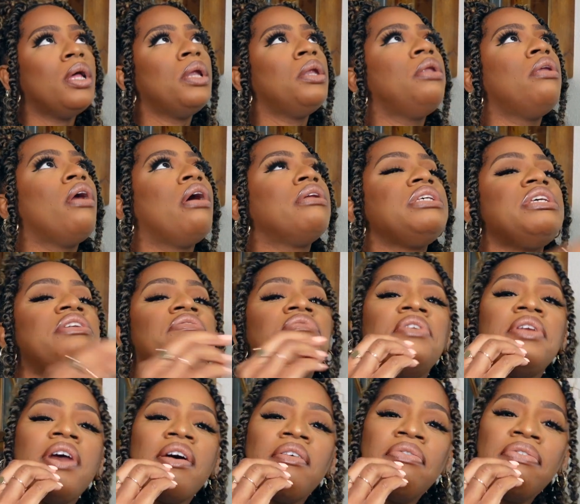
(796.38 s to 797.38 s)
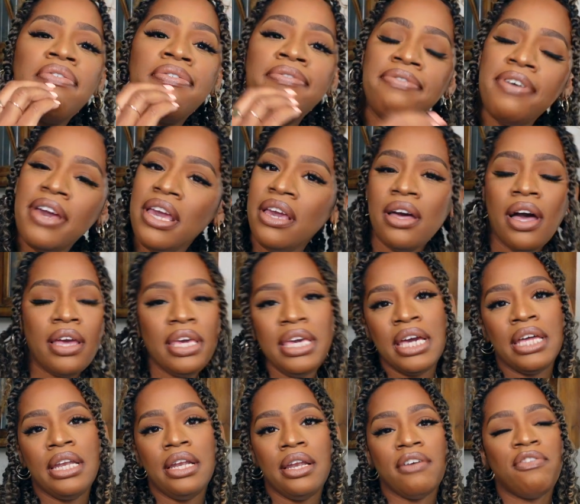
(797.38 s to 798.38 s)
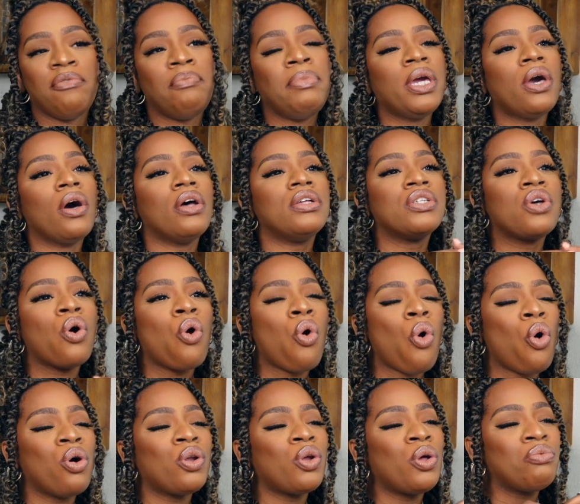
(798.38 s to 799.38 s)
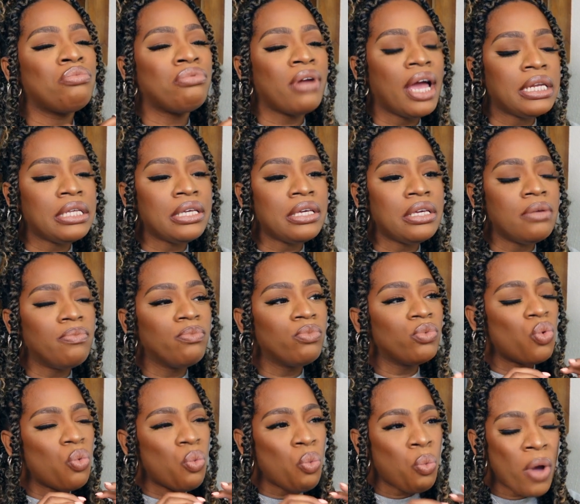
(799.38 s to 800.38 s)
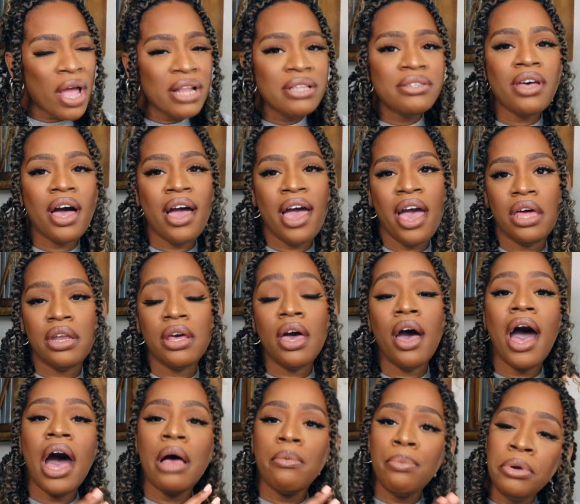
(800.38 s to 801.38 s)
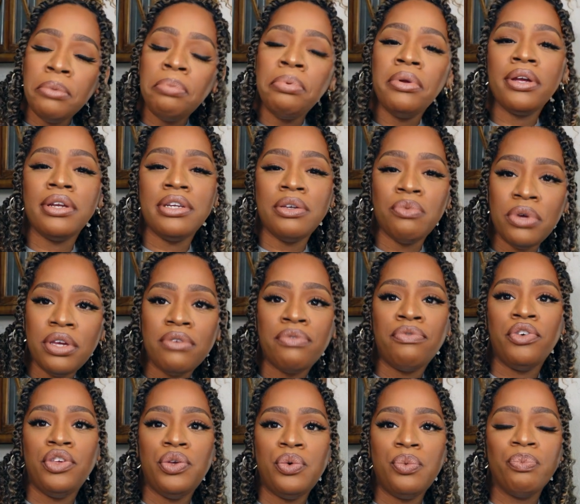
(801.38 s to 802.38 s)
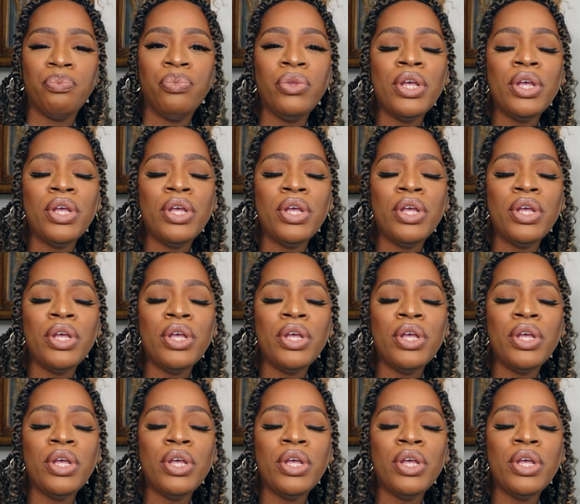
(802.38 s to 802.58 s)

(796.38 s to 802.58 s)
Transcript: not even a finger he could lift, because God already went ahead and prepared the way for you.